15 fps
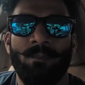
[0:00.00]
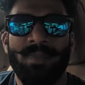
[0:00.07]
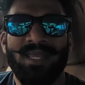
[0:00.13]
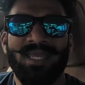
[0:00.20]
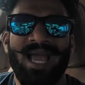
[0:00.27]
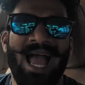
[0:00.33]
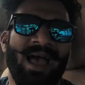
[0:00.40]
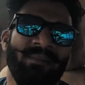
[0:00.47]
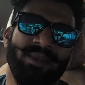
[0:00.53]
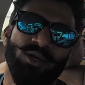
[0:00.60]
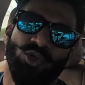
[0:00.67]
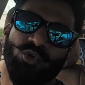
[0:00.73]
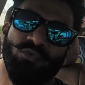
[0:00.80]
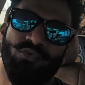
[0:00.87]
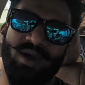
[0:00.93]
me, I'm a
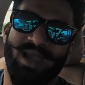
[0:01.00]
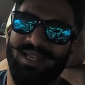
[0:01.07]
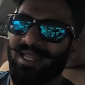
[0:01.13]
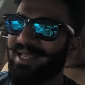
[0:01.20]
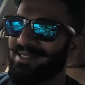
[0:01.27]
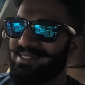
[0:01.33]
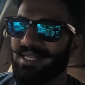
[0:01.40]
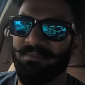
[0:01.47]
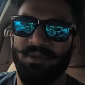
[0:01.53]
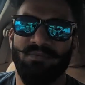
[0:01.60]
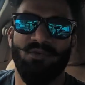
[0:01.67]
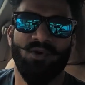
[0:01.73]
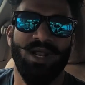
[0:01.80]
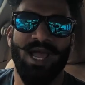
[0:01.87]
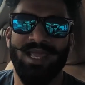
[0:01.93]
YouTube fan, like I said
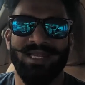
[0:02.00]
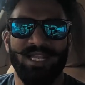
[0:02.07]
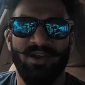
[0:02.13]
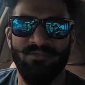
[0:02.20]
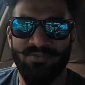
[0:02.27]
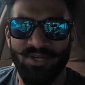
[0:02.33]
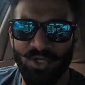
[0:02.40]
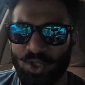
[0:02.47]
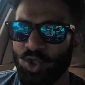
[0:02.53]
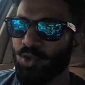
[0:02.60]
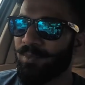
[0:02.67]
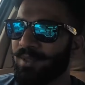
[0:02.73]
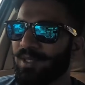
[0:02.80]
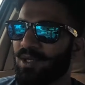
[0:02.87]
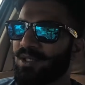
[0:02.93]
before. I love
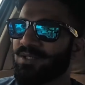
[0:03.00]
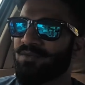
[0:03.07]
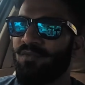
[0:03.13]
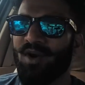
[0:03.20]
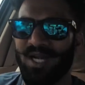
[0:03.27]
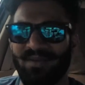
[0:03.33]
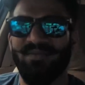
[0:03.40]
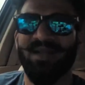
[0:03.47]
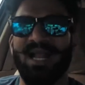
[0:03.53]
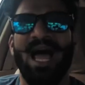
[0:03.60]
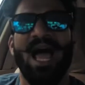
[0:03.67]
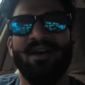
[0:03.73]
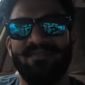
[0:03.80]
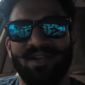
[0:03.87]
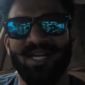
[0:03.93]
YouTube because whatever I
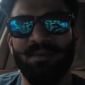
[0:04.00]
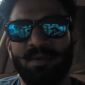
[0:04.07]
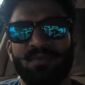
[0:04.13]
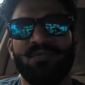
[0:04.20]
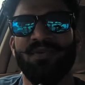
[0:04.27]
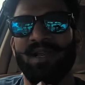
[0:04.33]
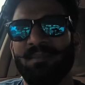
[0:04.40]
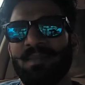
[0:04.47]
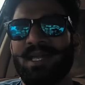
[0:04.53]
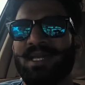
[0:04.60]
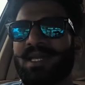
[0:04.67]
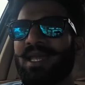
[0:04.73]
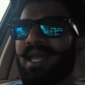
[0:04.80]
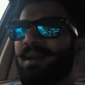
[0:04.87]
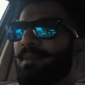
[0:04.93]
have learned about
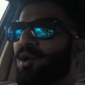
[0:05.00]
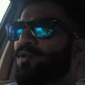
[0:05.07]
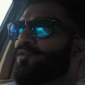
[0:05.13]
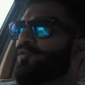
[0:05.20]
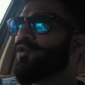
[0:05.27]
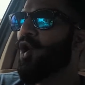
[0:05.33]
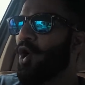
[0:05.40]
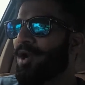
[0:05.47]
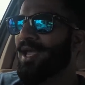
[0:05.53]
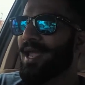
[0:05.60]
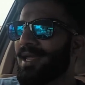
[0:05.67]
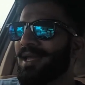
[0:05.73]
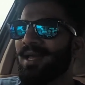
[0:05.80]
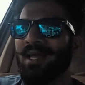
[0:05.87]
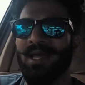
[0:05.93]
filmmaking, about
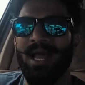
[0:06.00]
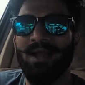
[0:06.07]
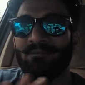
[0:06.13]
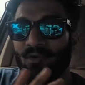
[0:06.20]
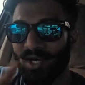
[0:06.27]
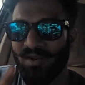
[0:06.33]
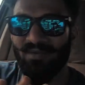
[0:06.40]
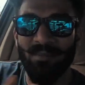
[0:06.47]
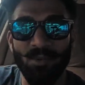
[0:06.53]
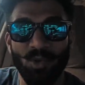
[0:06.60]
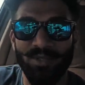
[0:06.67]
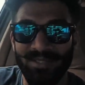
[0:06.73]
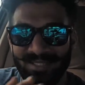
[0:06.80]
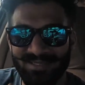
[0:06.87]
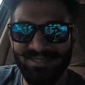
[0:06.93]
vlogging, and whatever I'm
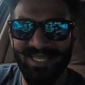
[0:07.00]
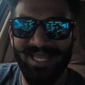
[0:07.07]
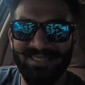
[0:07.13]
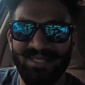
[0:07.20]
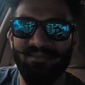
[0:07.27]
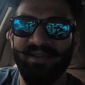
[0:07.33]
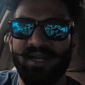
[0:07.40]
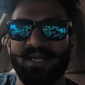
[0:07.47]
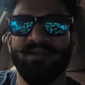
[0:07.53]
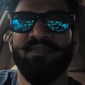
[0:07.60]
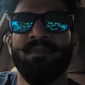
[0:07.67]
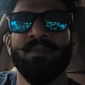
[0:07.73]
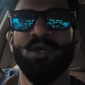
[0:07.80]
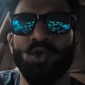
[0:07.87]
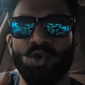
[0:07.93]
doing these days, I've learned it
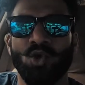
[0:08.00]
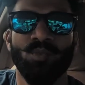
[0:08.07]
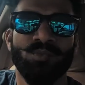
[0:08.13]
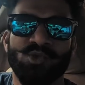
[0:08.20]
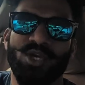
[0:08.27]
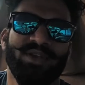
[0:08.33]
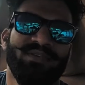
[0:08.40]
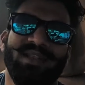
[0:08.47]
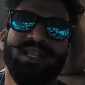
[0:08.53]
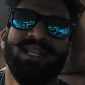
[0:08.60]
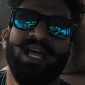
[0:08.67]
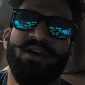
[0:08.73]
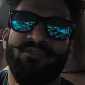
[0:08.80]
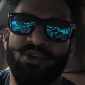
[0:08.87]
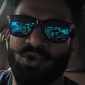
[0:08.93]
from YouTube. So I really
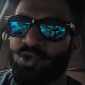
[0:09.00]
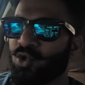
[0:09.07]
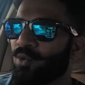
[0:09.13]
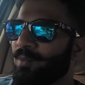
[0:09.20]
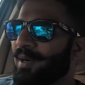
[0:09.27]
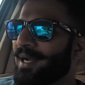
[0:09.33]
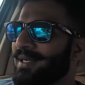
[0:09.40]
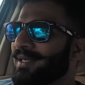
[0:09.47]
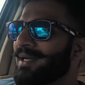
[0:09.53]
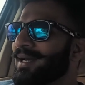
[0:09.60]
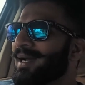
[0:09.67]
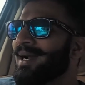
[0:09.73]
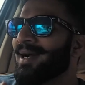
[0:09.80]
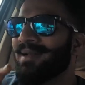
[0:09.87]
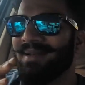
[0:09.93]
love YouTube, but
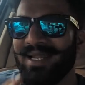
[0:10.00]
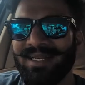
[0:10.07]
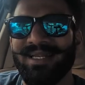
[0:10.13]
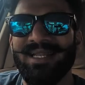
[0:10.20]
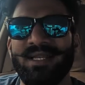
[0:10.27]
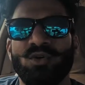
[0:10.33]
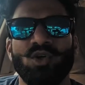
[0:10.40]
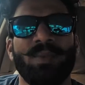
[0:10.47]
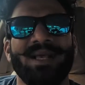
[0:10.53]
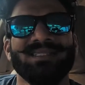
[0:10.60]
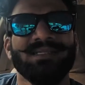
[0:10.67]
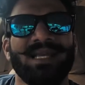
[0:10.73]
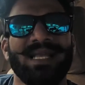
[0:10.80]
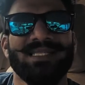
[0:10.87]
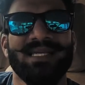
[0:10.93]
lately YouTube has
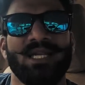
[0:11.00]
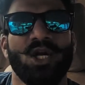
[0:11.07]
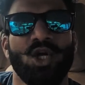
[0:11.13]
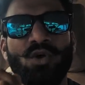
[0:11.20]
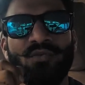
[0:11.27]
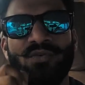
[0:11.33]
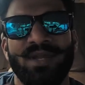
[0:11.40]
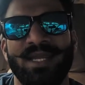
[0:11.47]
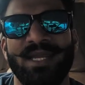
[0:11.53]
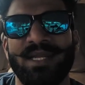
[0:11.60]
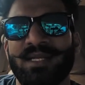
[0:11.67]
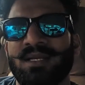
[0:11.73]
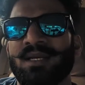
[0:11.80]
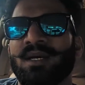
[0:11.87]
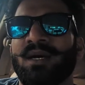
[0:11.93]
been catching a lot of heat